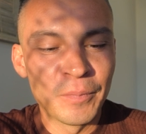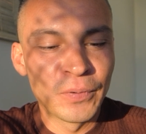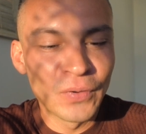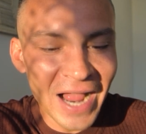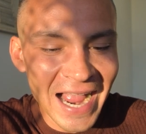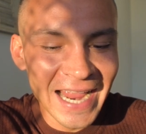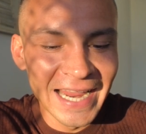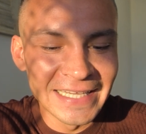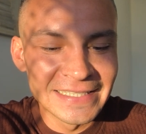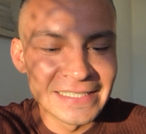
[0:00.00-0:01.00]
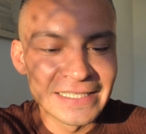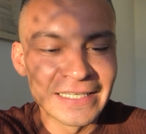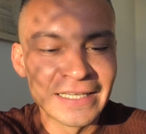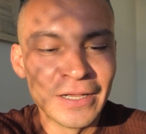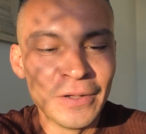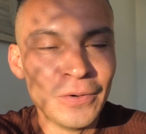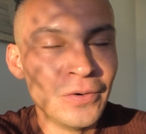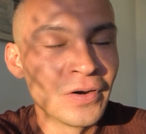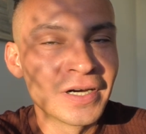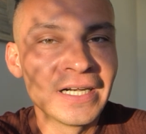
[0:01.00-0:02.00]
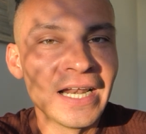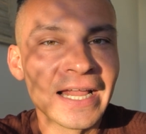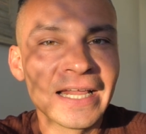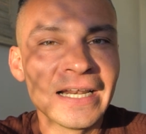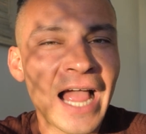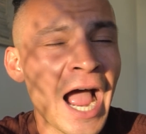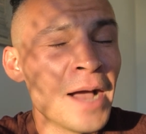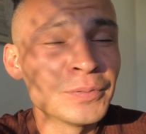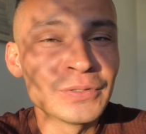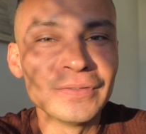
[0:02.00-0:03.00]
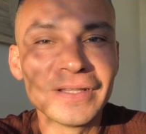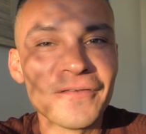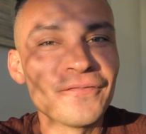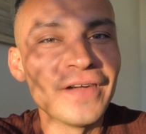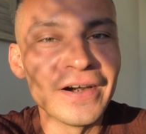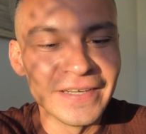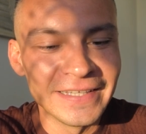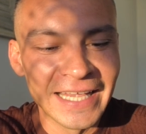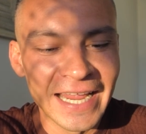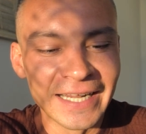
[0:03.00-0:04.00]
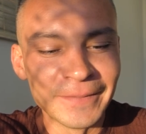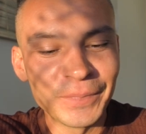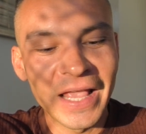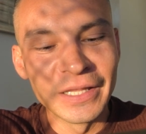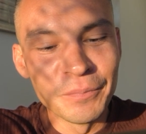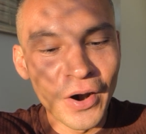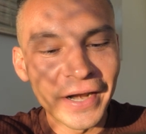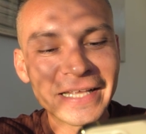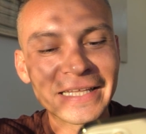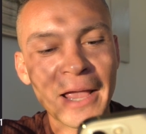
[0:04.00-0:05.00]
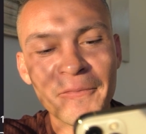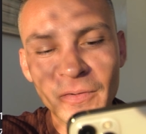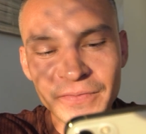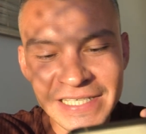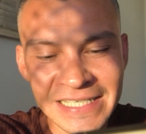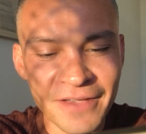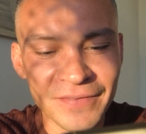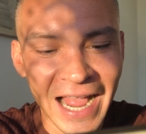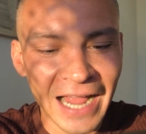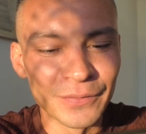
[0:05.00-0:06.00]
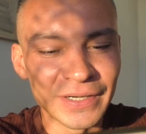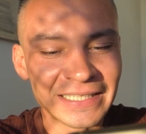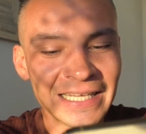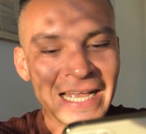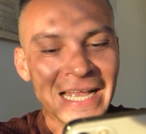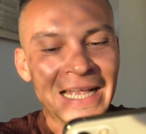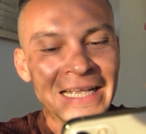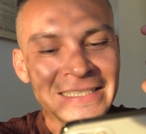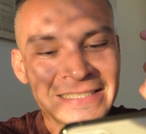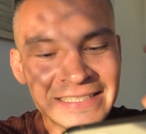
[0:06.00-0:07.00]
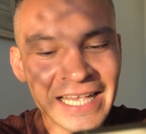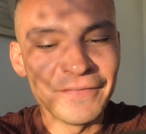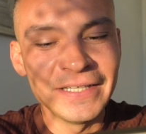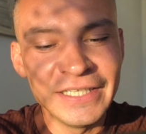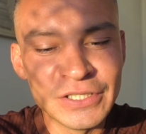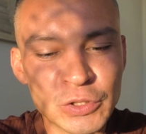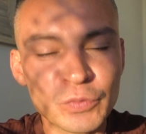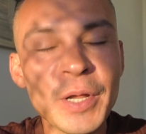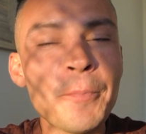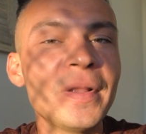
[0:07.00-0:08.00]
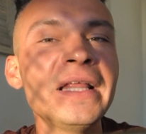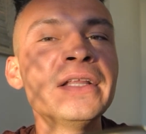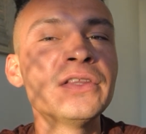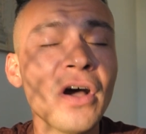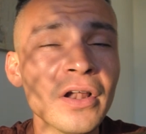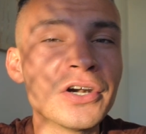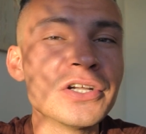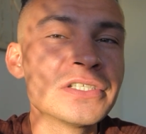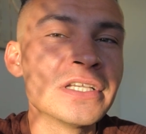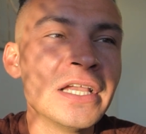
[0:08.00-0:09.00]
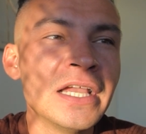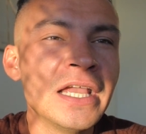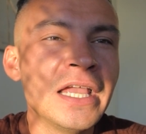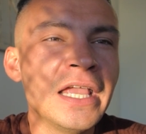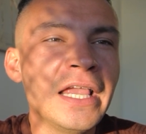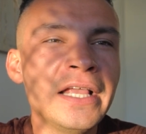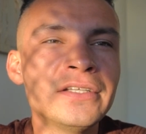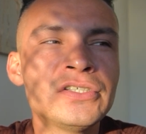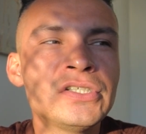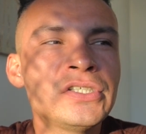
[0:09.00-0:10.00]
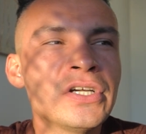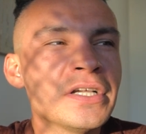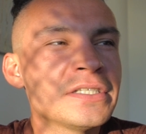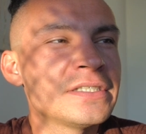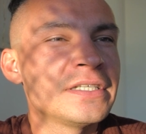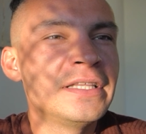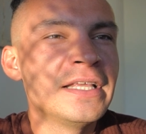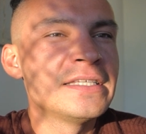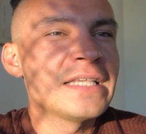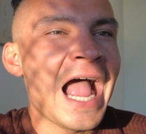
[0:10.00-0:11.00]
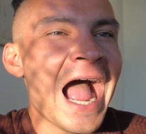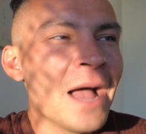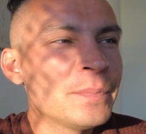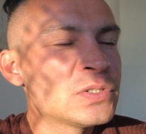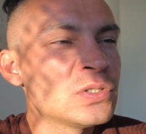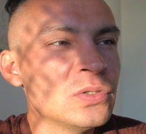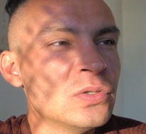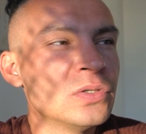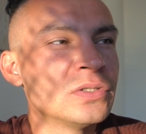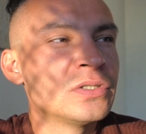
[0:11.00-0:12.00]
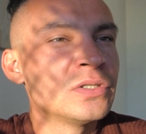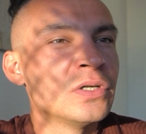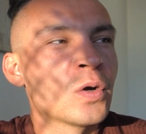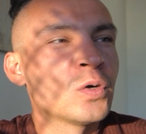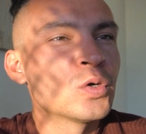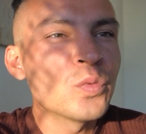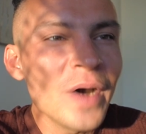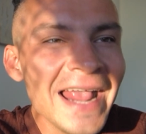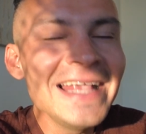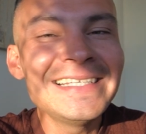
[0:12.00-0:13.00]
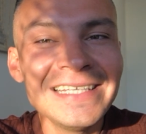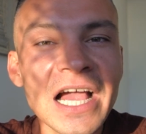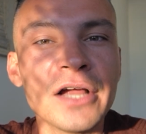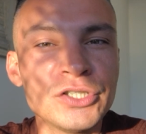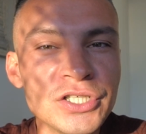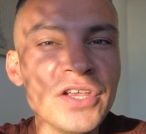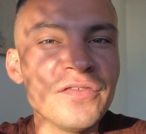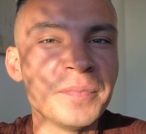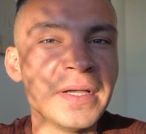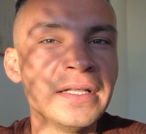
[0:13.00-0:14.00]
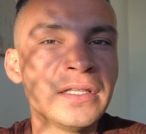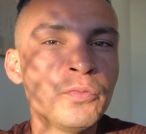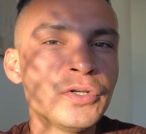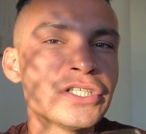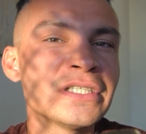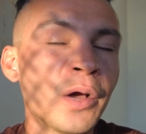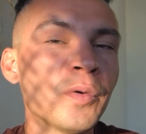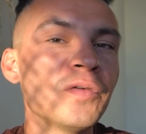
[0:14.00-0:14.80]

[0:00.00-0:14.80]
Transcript: price look like an absolutely fairy tale and the market cap of 773 billion dollars it's just this absolute crazy achievement, which is now